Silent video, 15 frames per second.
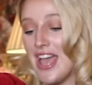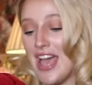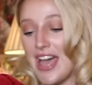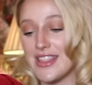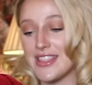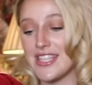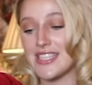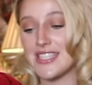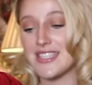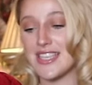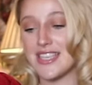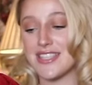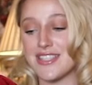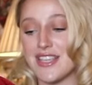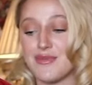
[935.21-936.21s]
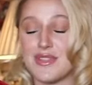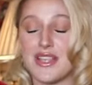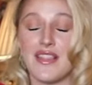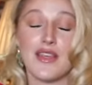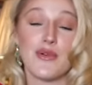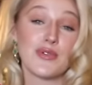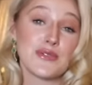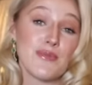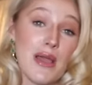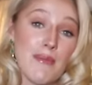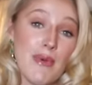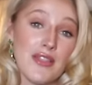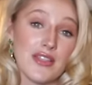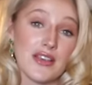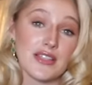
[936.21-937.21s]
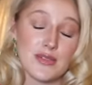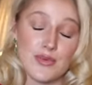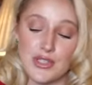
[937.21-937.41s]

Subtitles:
And this is something that was my mother's